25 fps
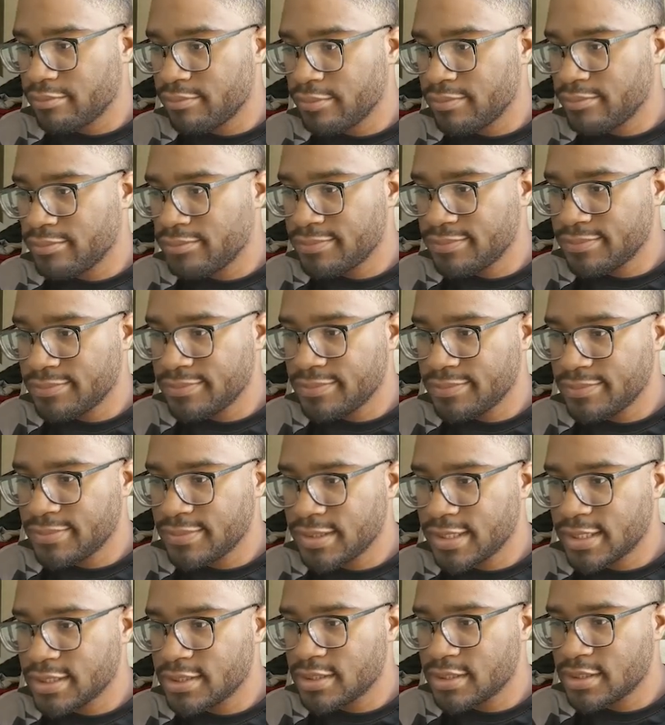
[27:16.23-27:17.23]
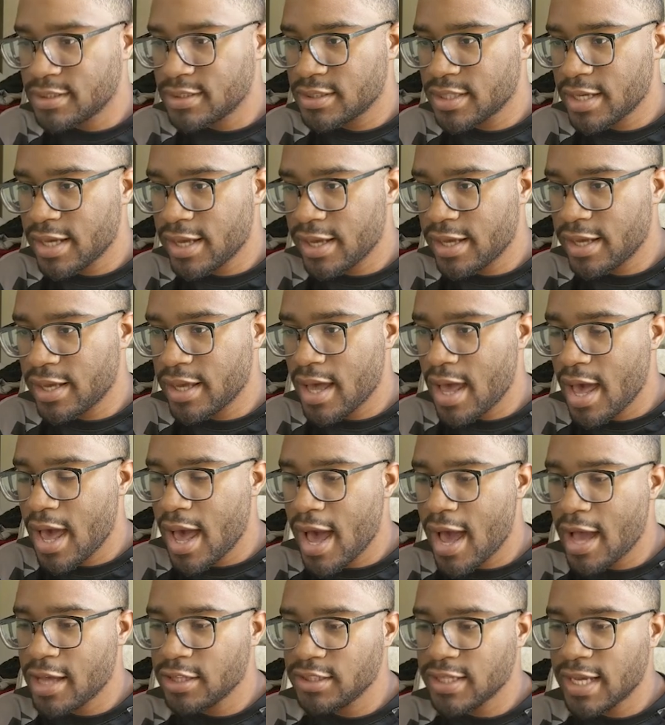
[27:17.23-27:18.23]
let's just say,
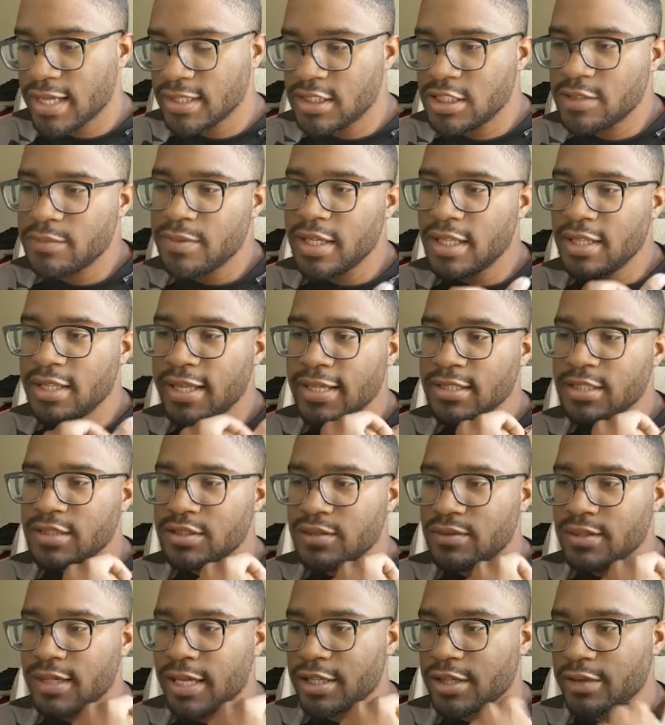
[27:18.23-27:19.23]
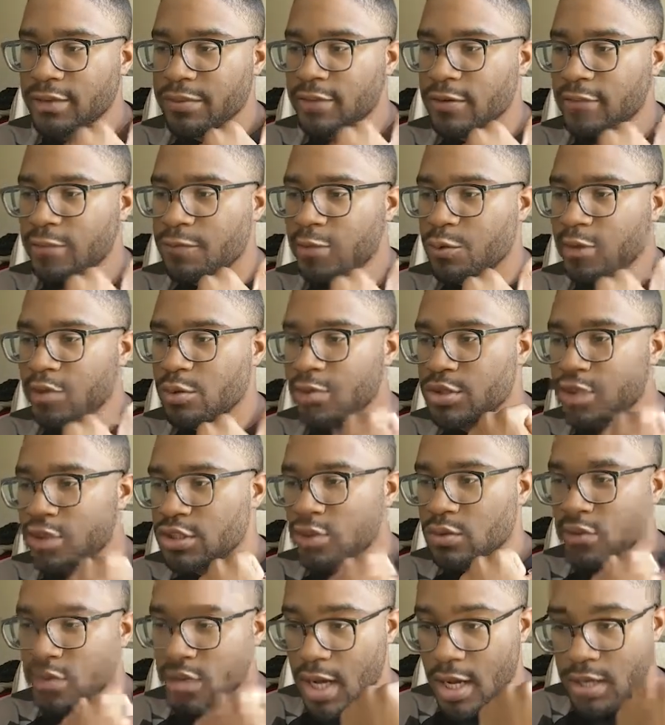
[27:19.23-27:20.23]
I typically like to do like 3 or 4, but you
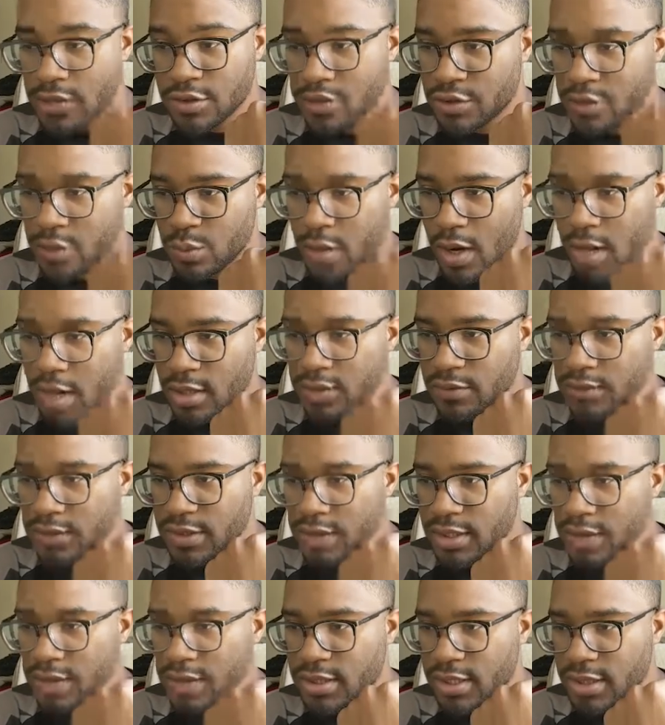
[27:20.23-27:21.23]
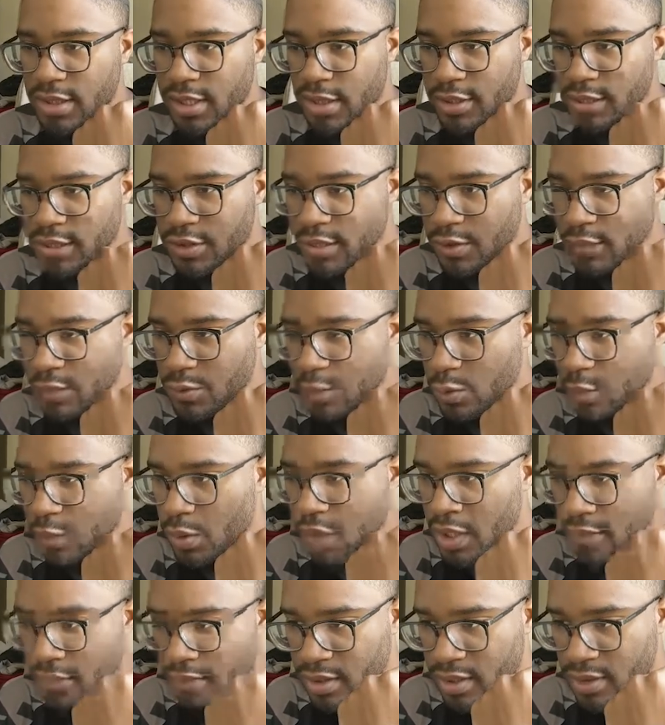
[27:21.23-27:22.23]
know what, I'll just do all of these and exclude
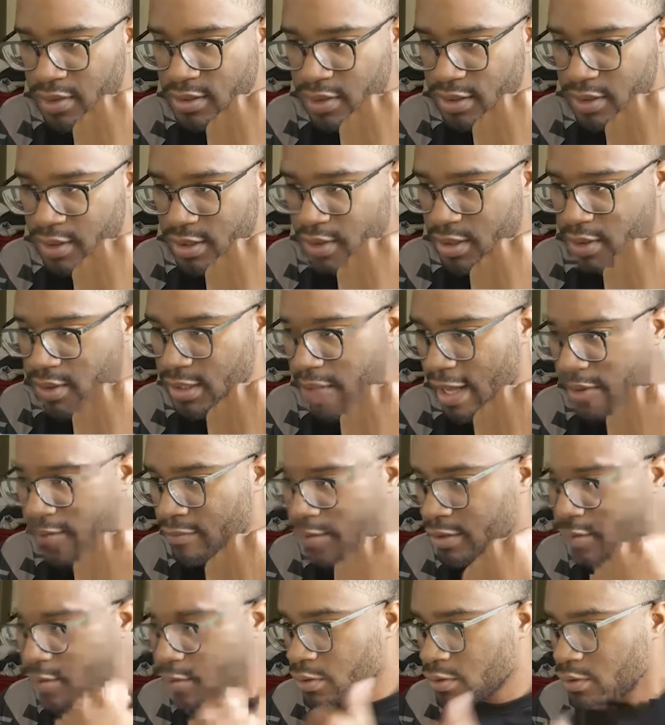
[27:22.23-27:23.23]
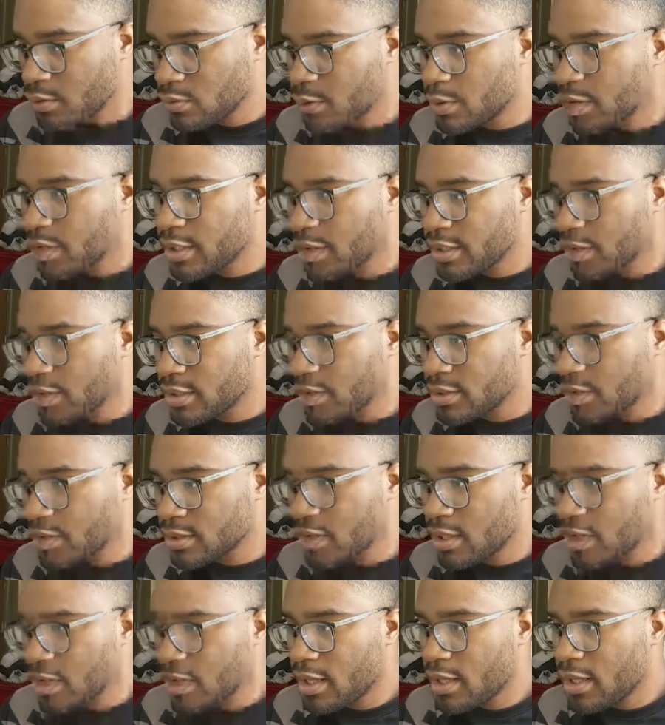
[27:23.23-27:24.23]
whatever this is because I have no clue what it is.
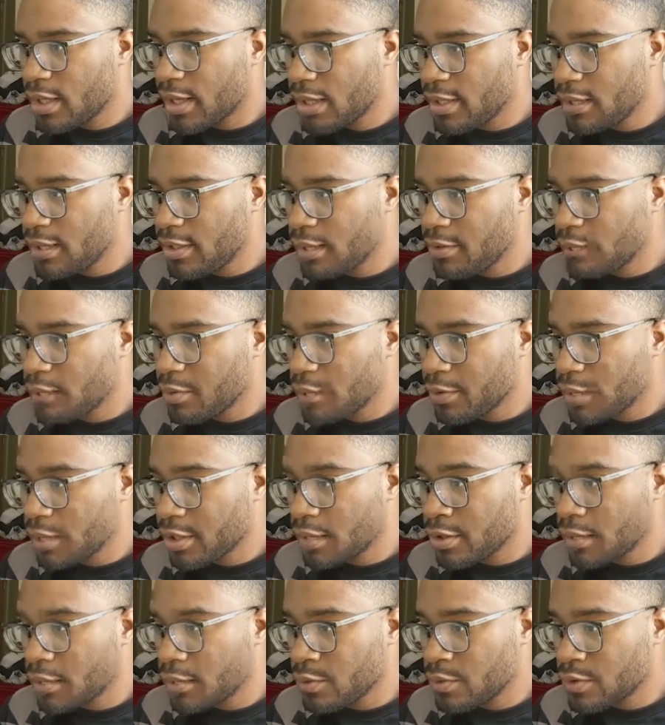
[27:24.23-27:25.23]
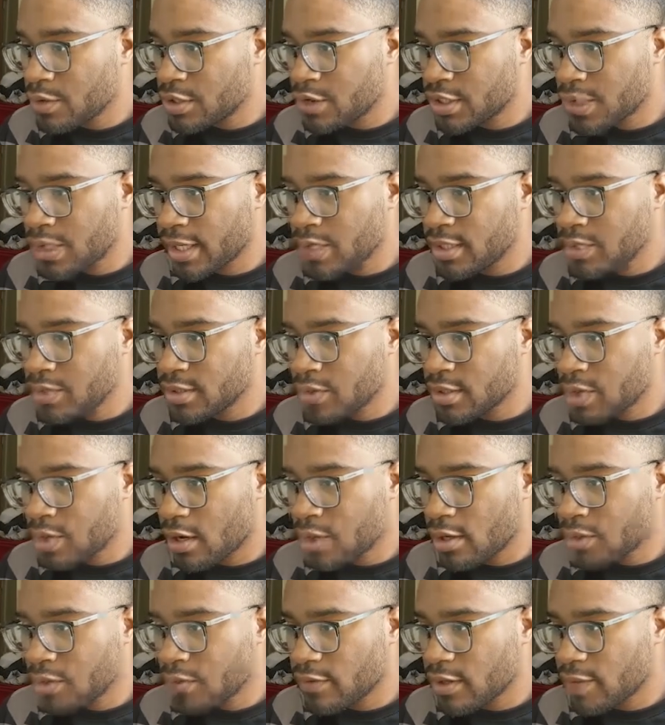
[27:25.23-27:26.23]
And then what we're gonna do is change
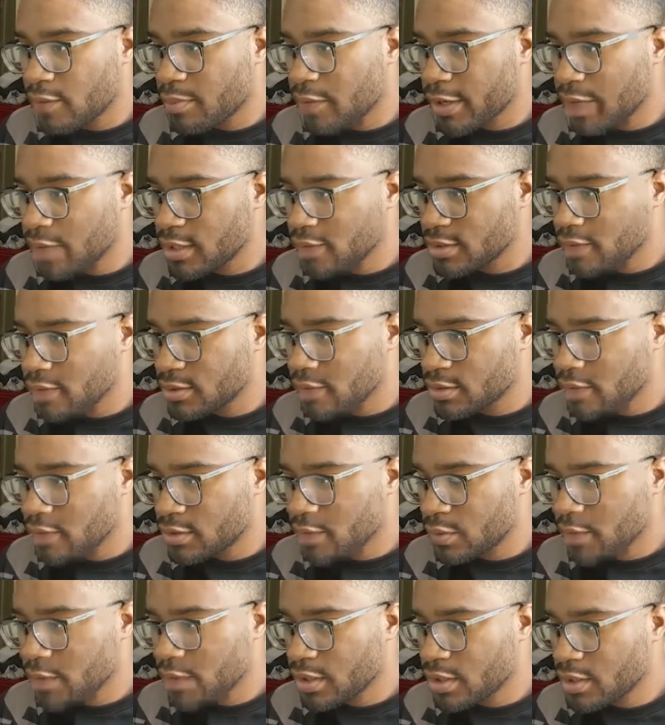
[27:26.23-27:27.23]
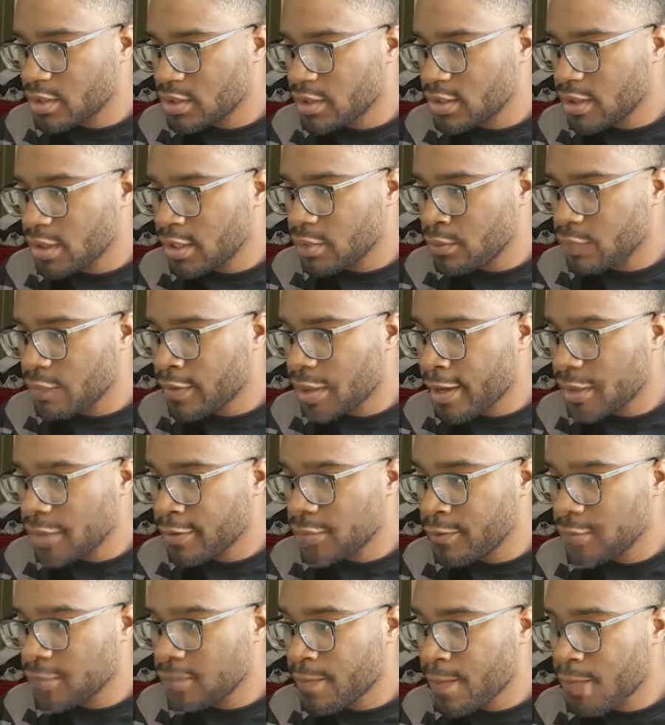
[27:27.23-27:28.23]
all of our prices. So we're gonna set new
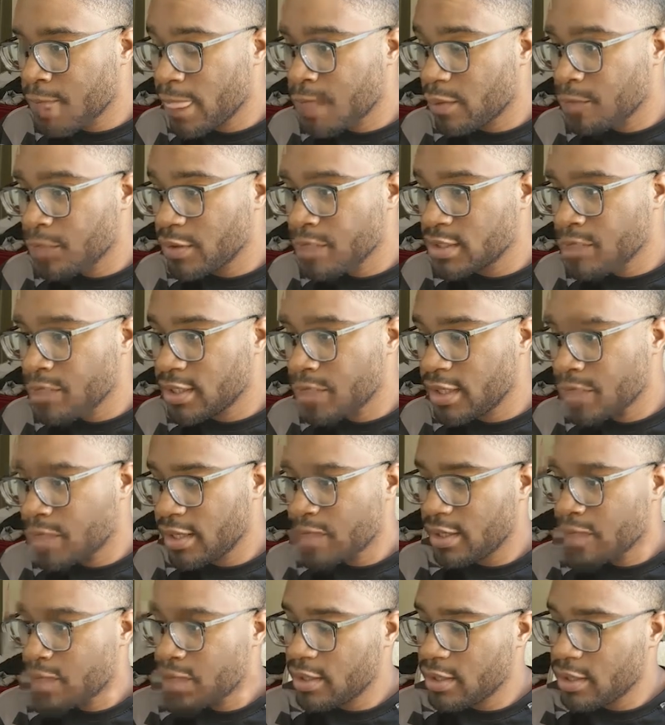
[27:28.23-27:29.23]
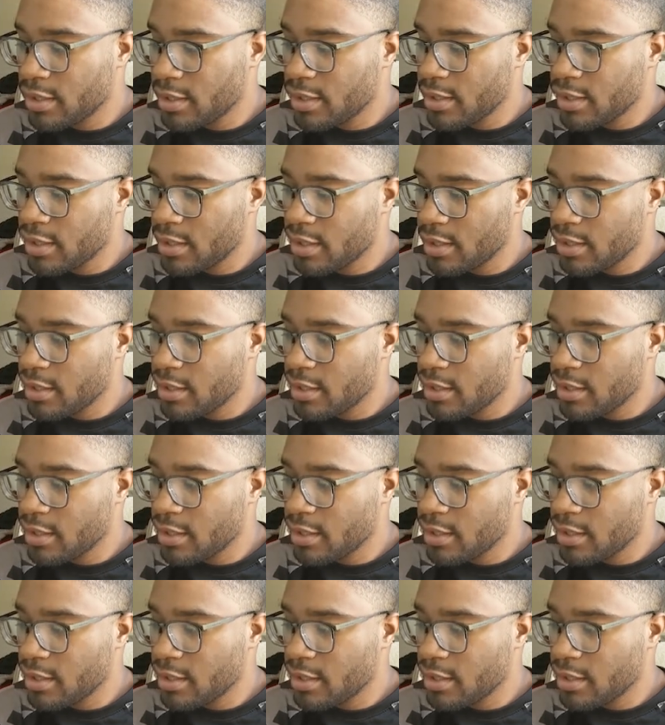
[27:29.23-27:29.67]
value. We said